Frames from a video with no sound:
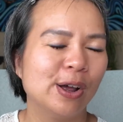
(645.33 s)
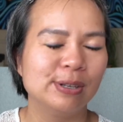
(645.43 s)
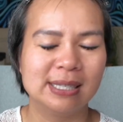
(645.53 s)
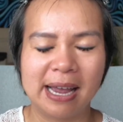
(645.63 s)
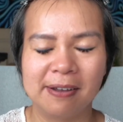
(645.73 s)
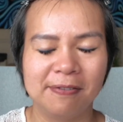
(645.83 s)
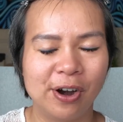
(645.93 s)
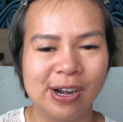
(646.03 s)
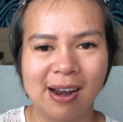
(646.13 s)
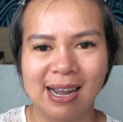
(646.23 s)
saying
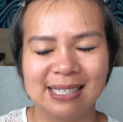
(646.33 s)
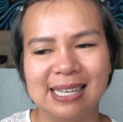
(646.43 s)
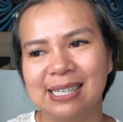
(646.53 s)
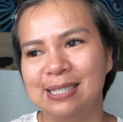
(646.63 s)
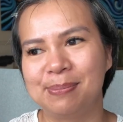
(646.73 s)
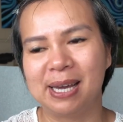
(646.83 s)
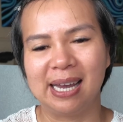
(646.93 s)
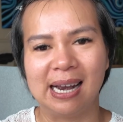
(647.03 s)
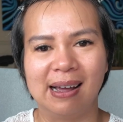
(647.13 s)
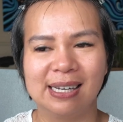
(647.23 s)
very nice things to
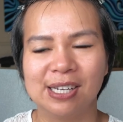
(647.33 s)
me and